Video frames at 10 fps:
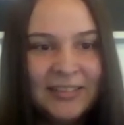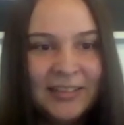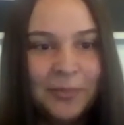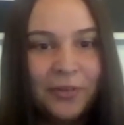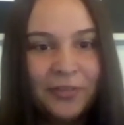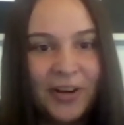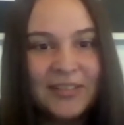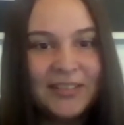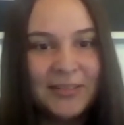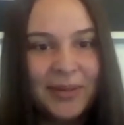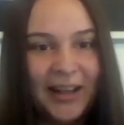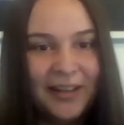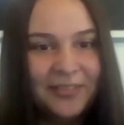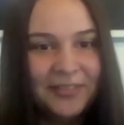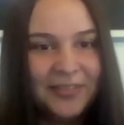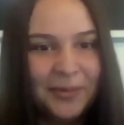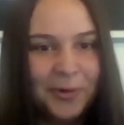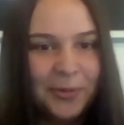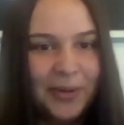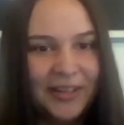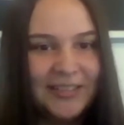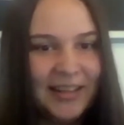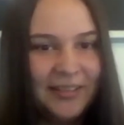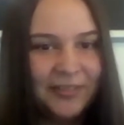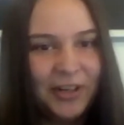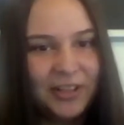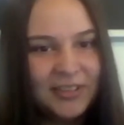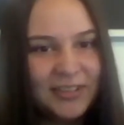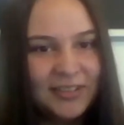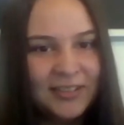the more fosters we have, the more we can save dogs.